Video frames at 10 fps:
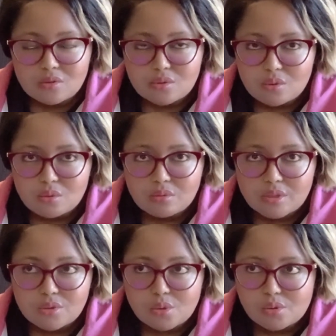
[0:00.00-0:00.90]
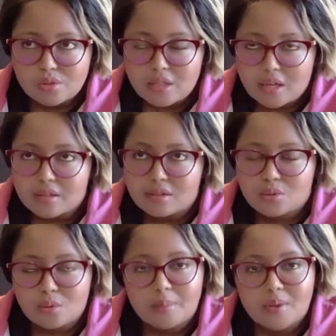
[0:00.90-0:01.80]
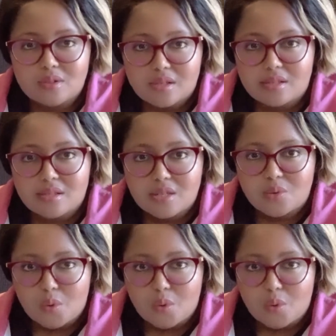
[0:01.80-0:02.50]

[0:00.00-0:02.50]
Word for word: So in total, yeah, it took about 16